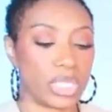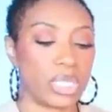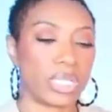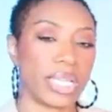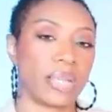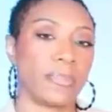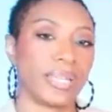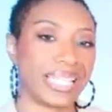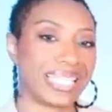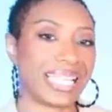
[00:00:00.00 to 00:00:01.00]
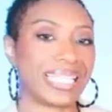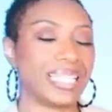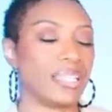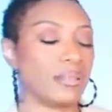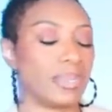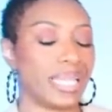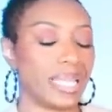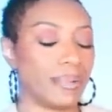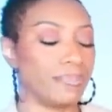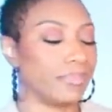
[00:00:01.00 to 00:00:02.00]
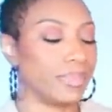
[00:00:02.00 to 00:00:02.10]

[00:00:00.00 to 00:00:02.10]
looked at up against that denim and that